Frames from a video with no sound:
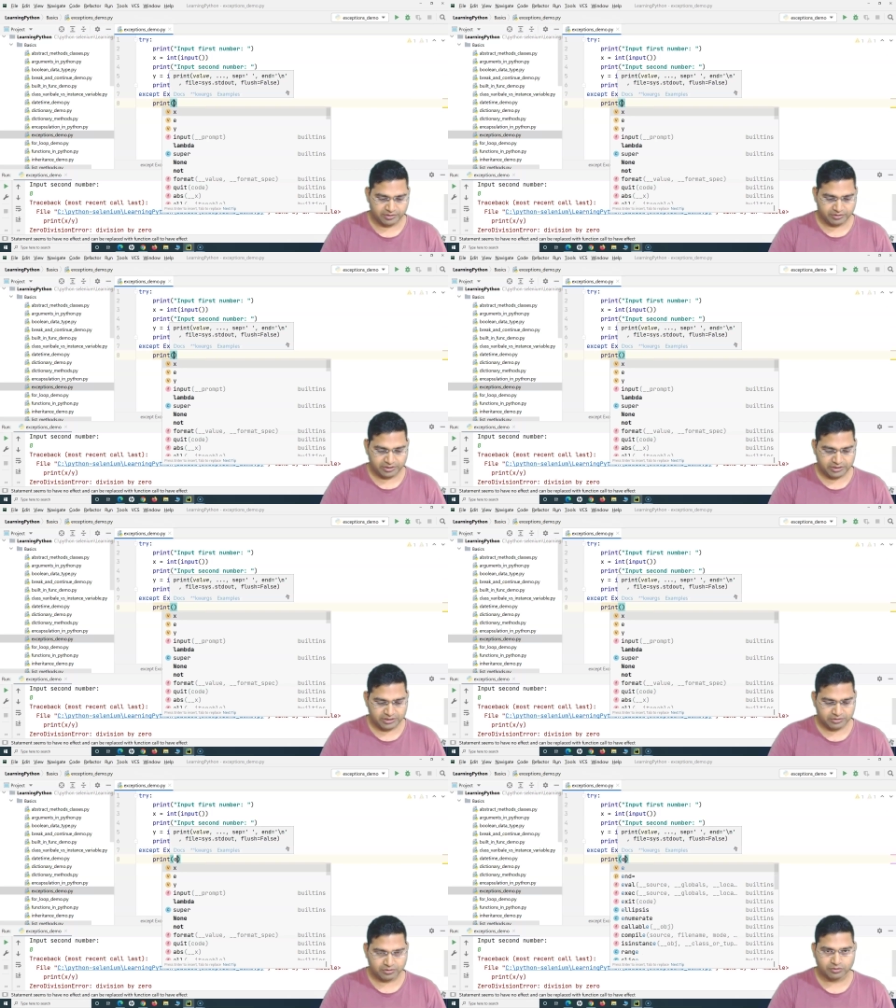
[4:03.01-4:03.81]
Okay,
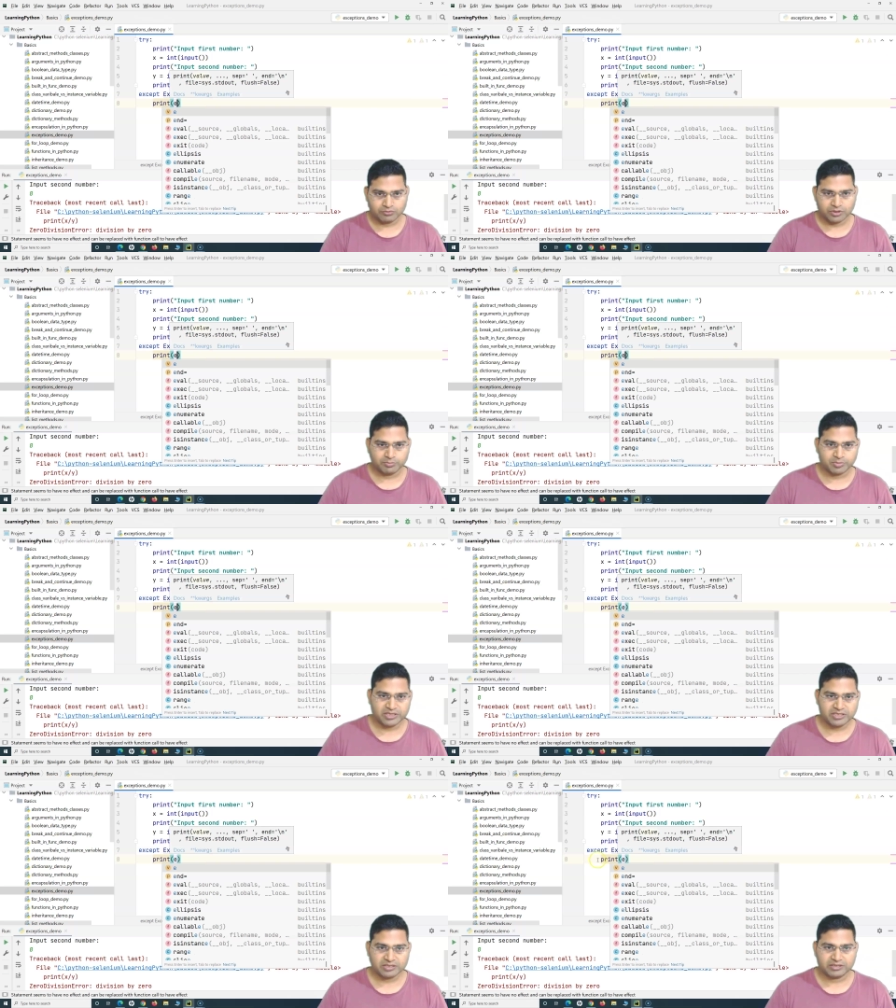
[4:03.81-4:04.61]
so we'll
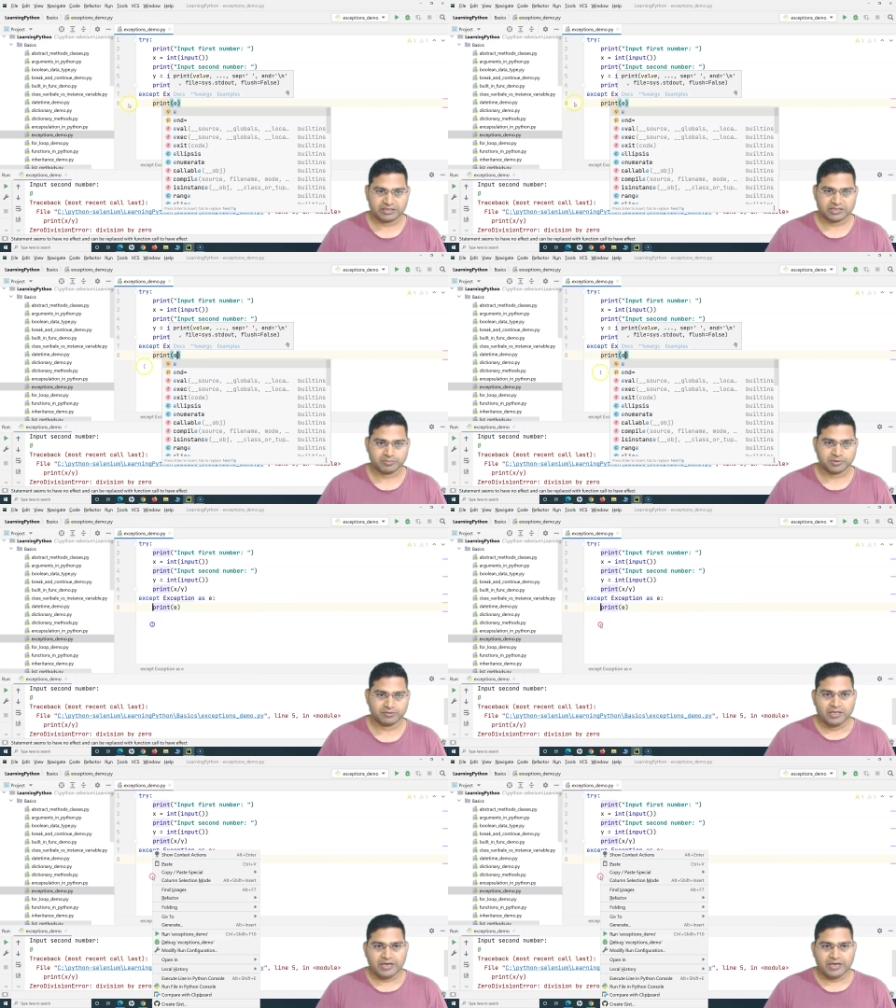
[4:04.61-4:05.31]
print exception.